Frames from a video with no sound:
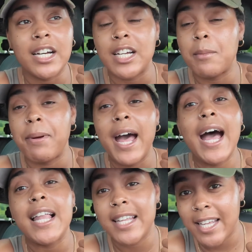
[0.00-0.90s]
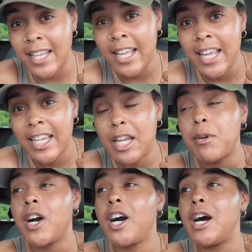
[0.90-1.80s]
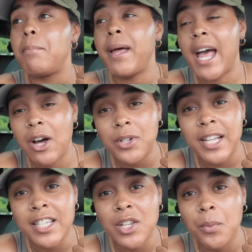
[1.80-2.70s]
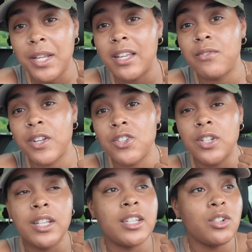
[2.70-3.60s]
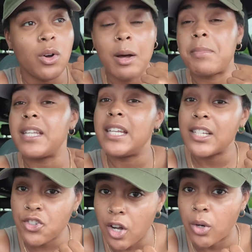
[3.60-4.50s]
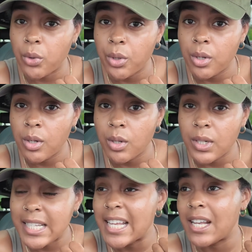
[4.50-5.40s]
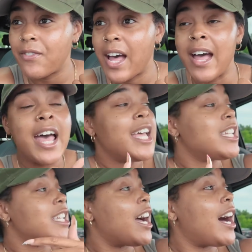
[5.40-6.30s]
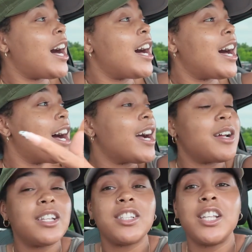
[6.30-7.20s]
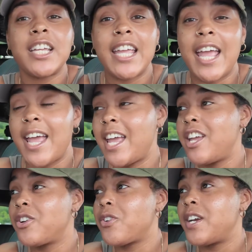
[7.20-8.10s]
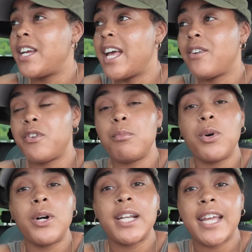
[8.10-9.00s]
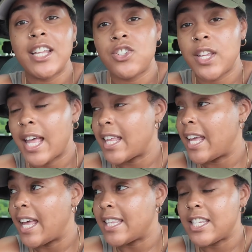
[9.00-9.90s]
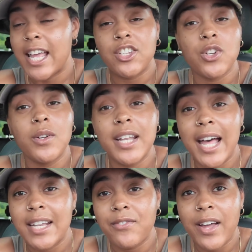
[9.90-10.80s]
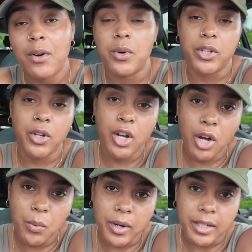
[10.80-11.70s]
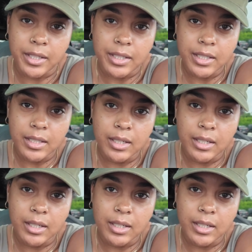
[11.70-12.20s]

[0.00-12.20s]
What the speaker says: compiling, keep compounding, so we can eventually, up and leave this jump. This 9 to 5. Y'all looking angry every morning at your 9 to 5. Well, your coworkers